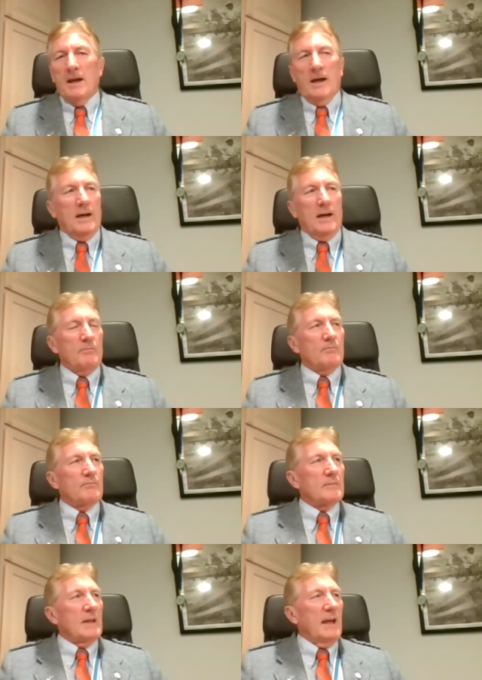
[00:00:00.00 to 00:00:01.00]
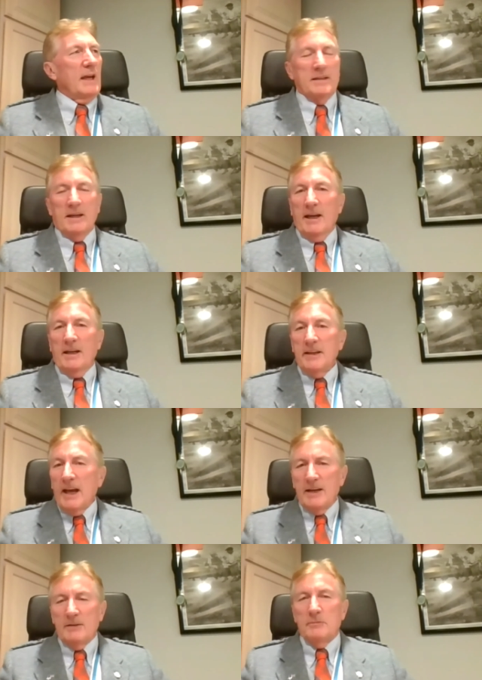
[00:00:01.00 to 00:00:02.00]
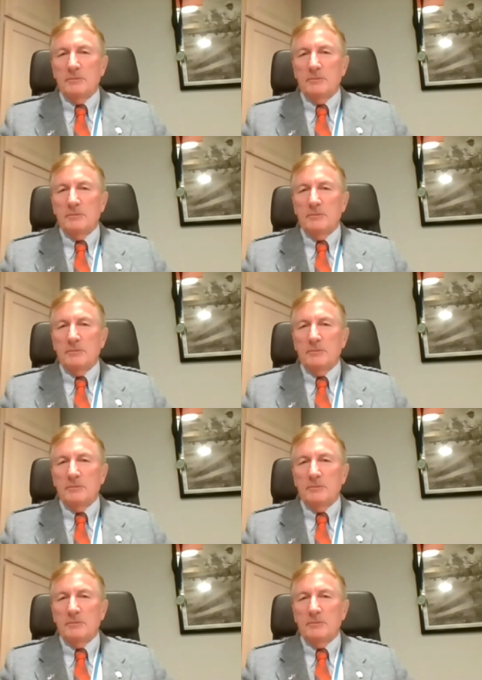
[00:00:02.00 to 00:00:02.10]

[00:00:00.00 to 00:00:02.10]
And that